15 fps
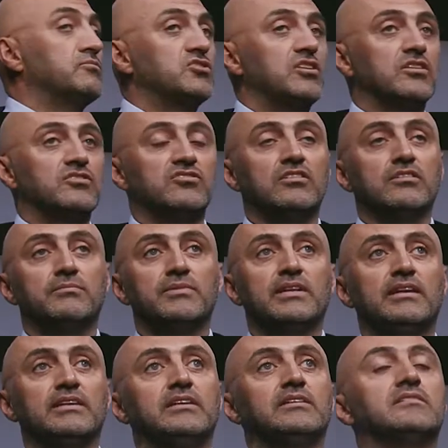change in the
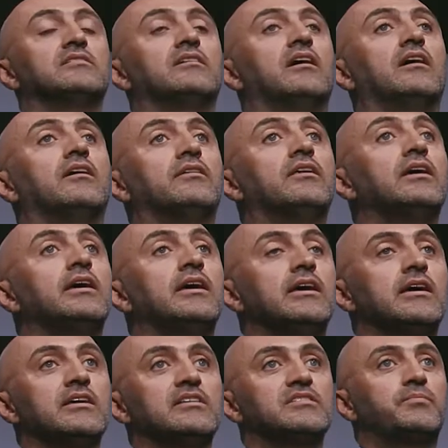Middle East and
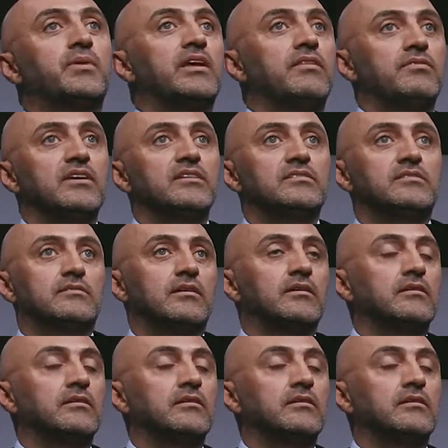spread this